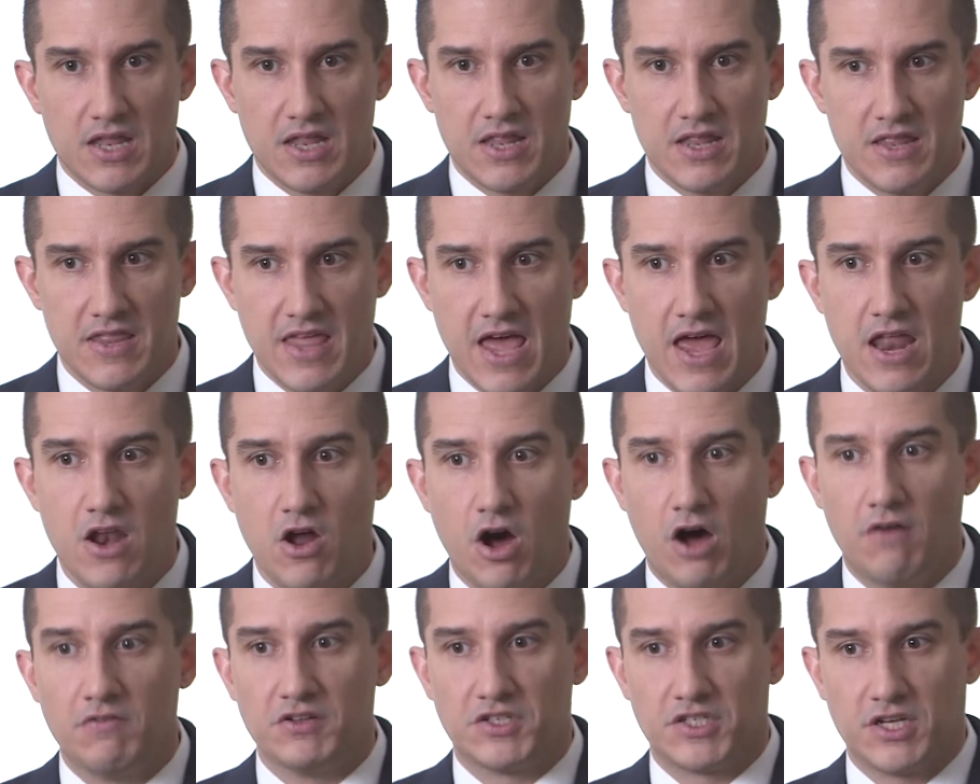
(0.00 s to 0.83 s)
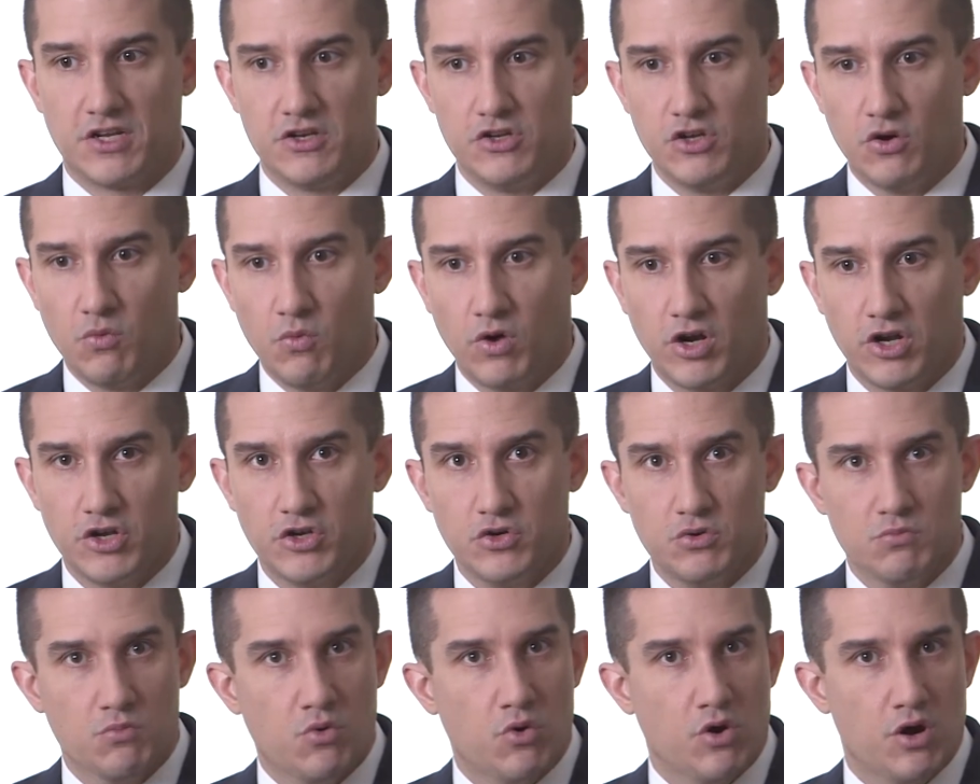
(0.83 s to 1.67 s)
then all of a sudden you'll want to do
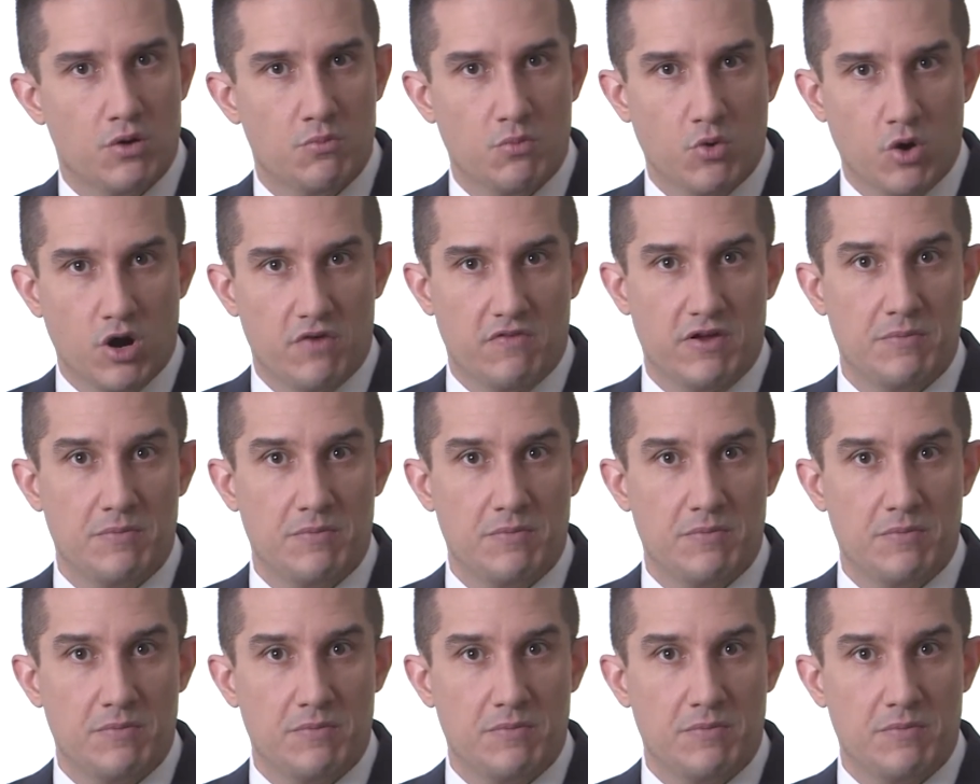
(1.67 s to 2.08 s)
more and more of